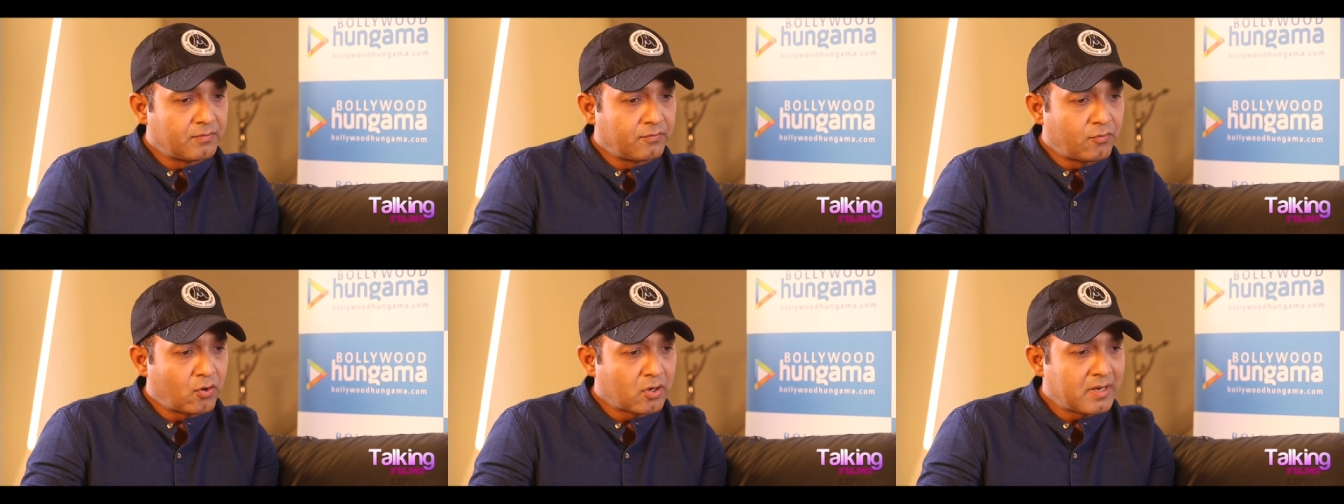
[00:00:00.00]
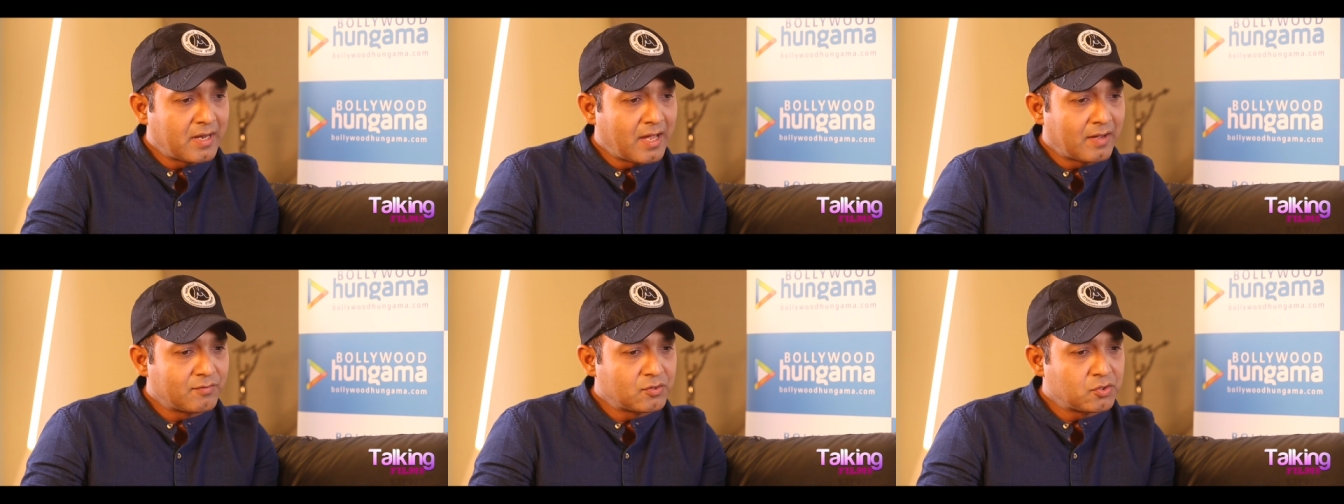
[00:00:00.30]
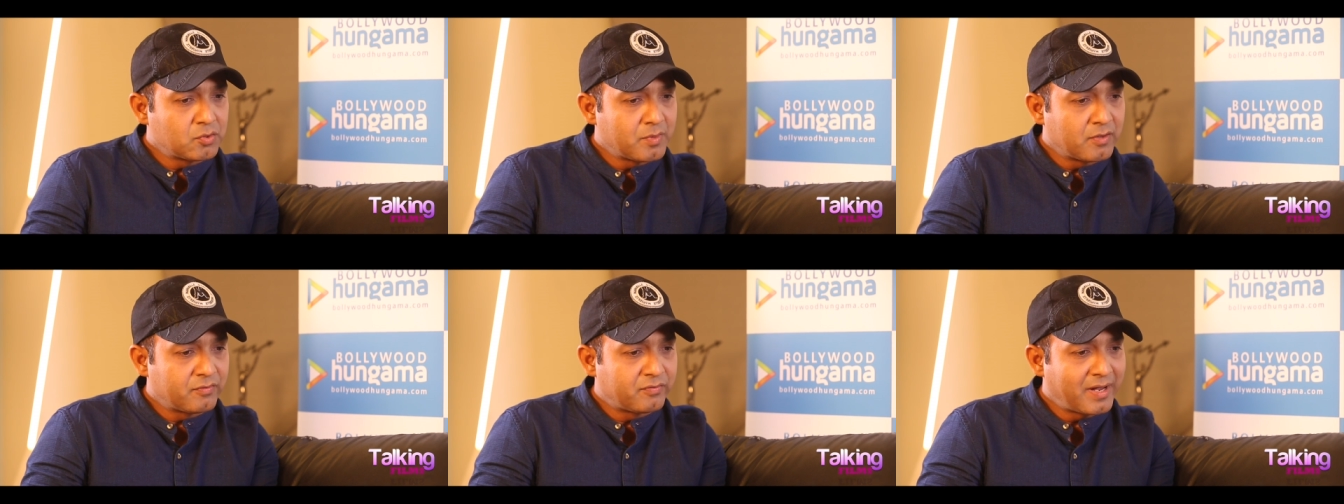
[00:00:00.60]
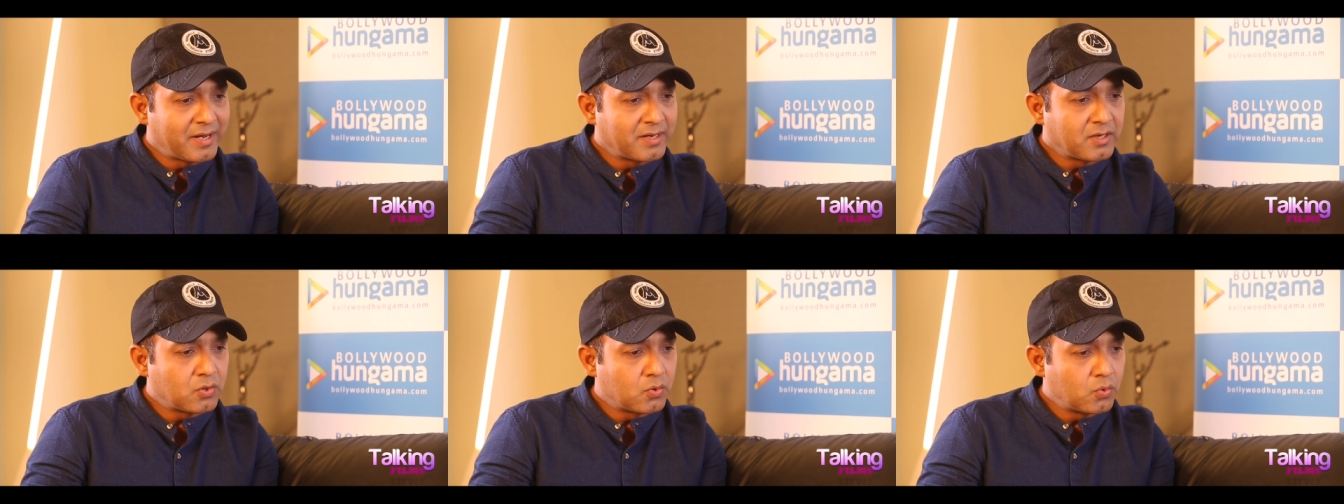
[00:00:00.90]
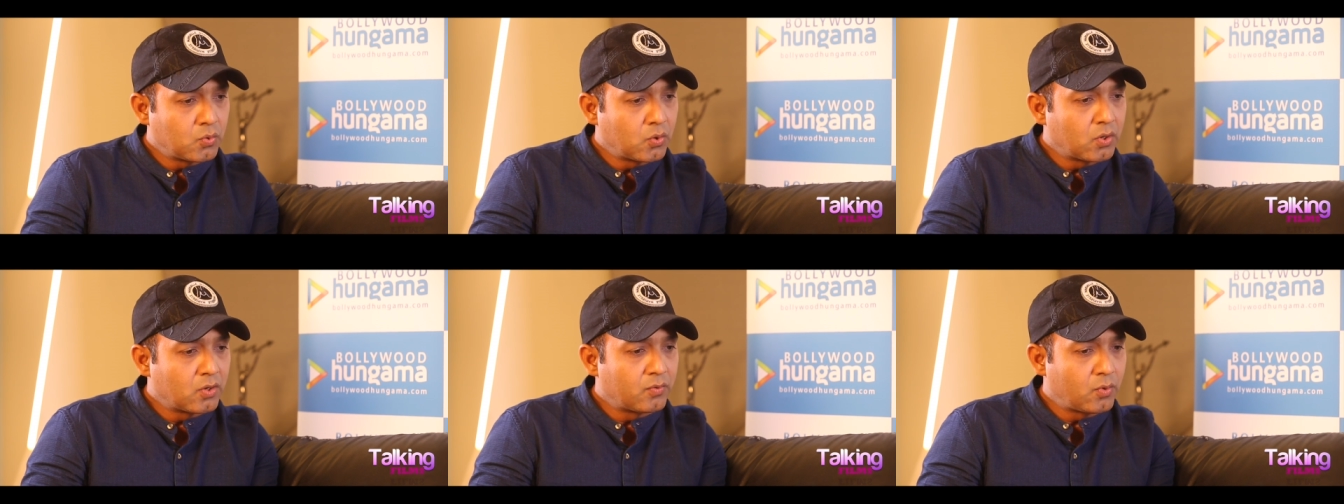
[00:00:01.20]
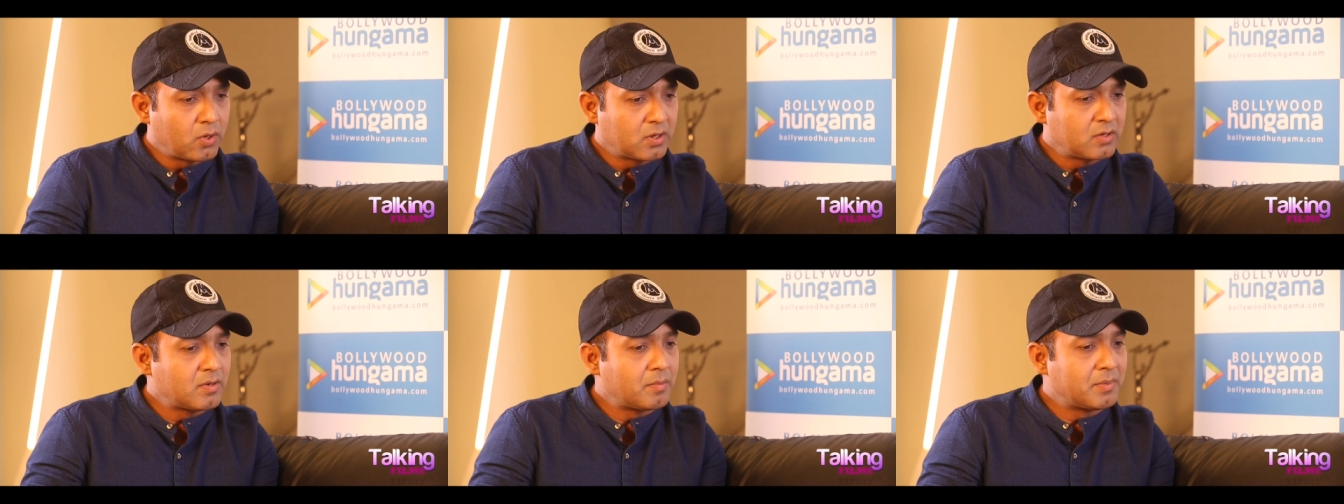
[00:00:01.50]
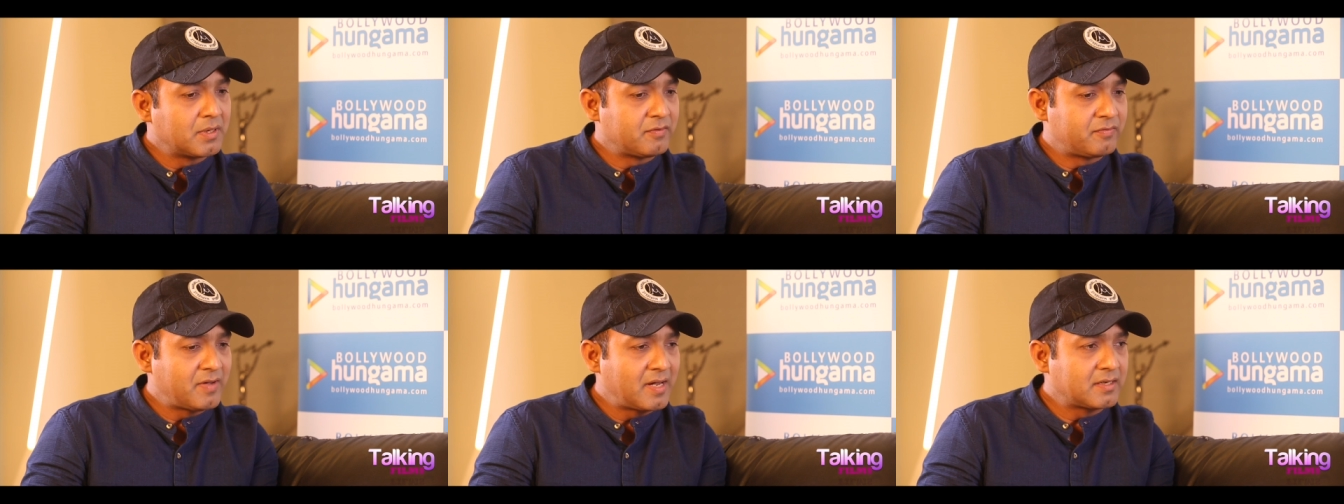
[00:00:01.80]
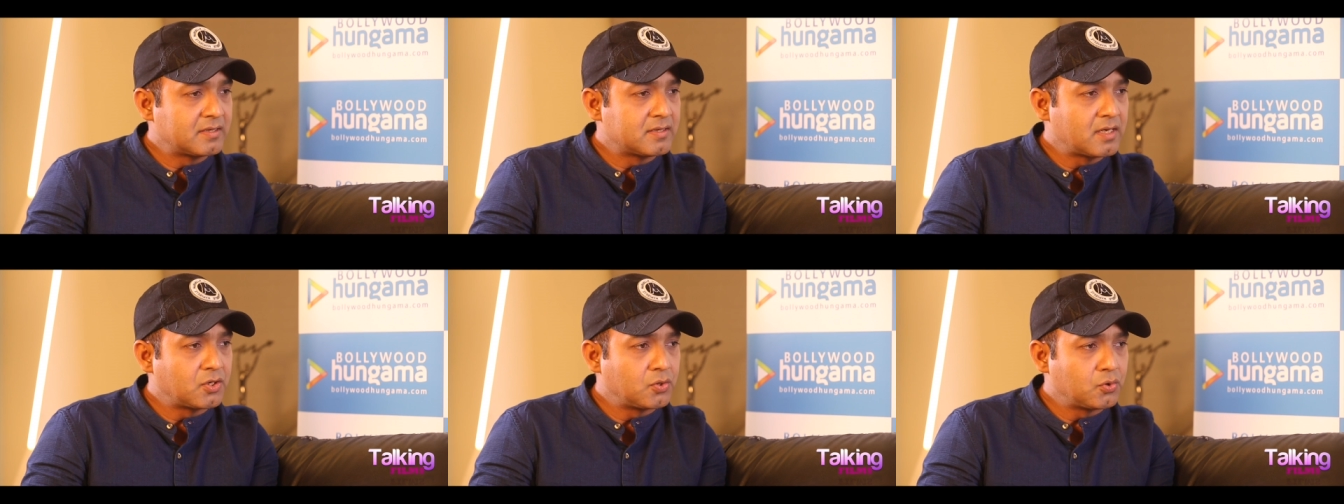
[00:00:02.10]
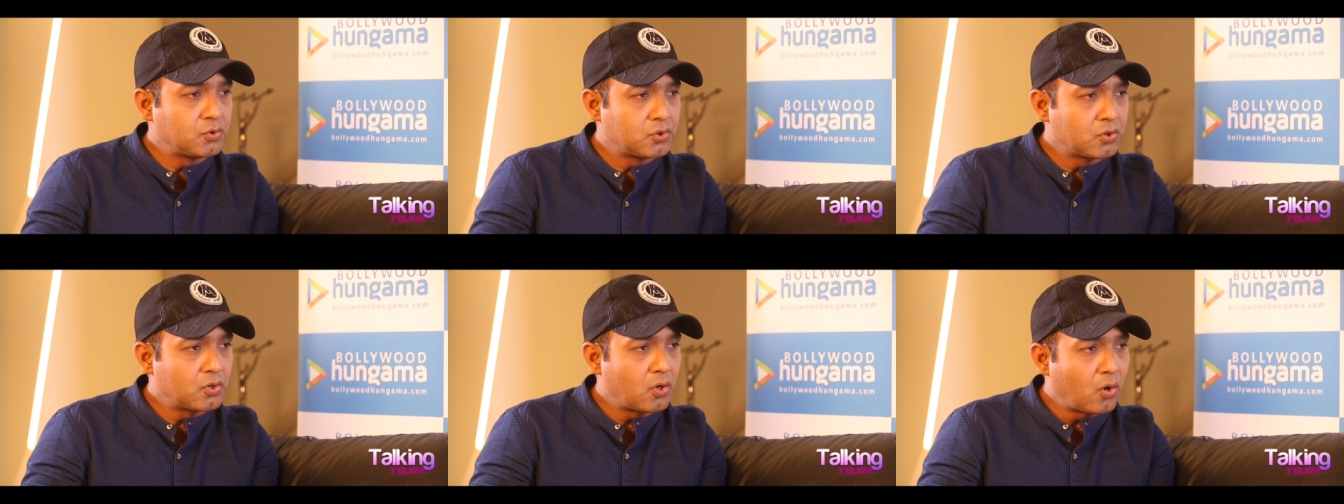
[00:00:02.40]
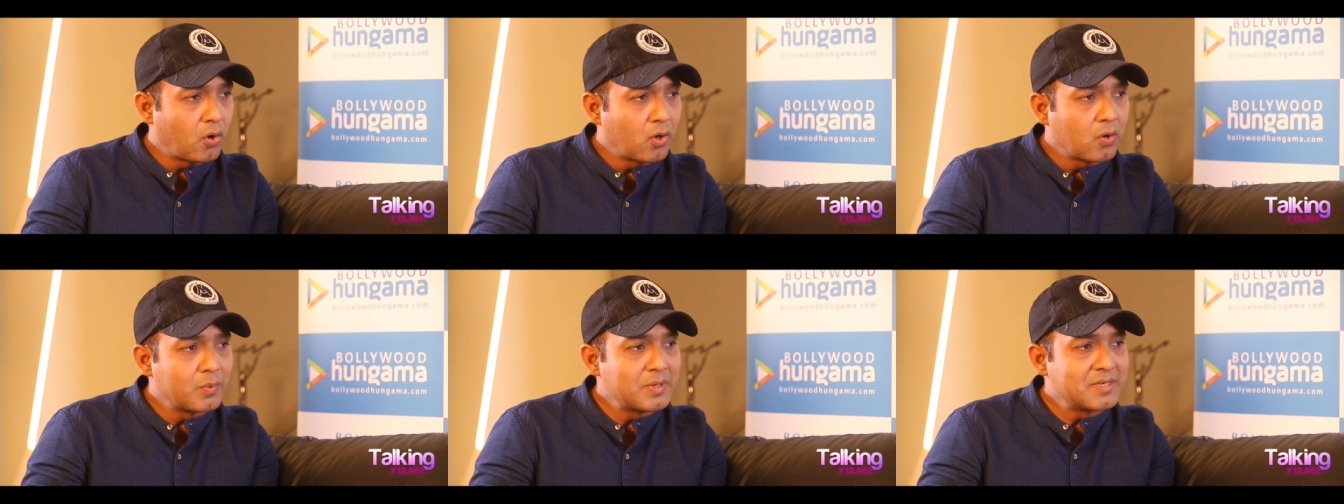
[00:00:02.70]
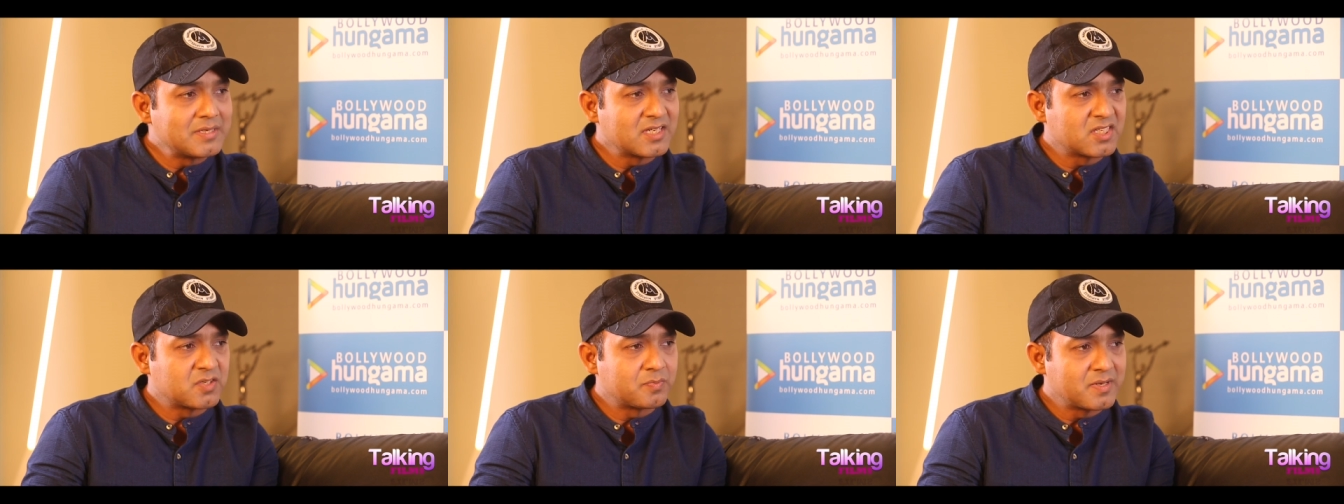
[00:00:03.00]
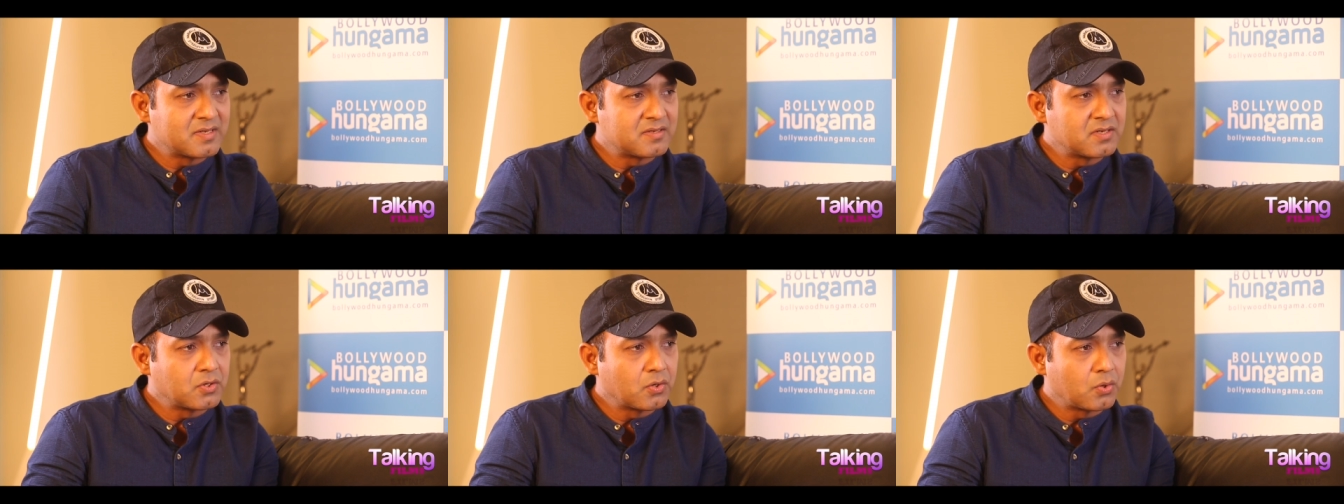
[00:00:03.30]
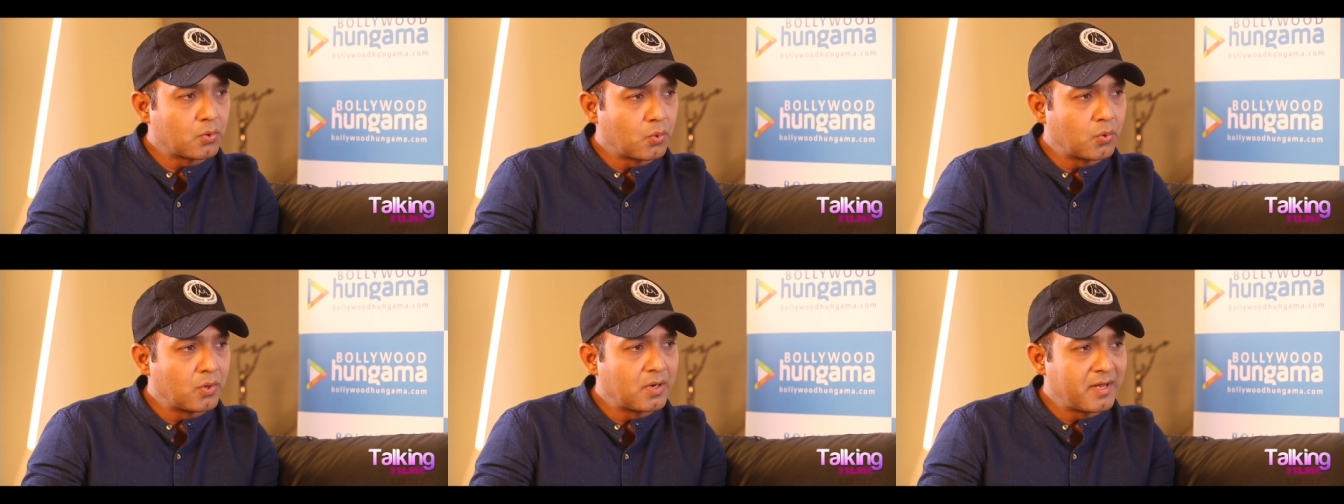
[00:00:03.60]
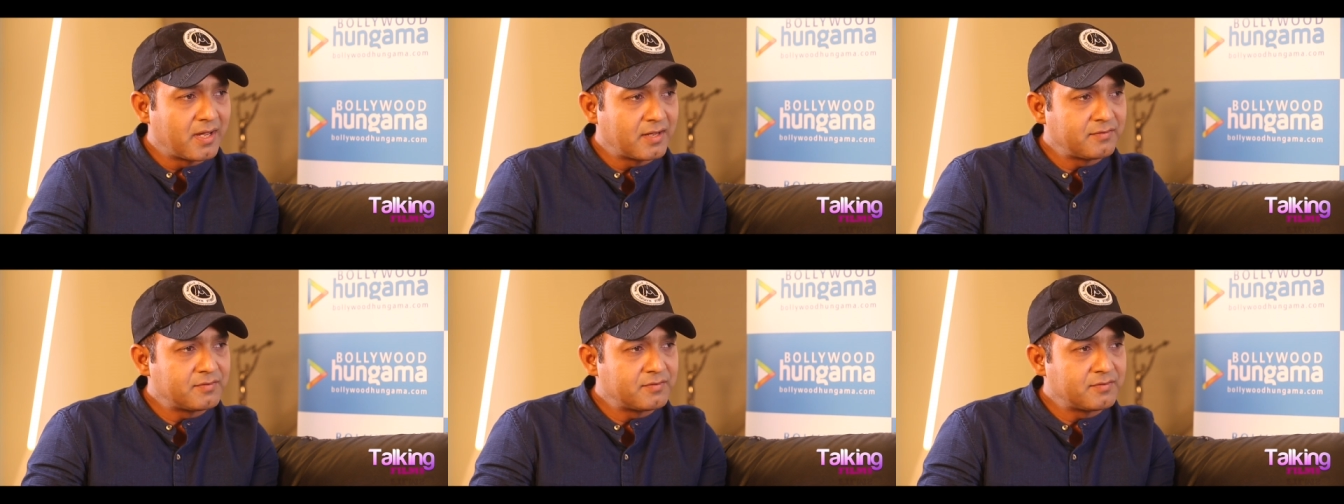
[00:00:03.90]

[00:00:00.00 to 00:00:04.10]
what language you may find cool or whatever, but the fact is that you should always express in your own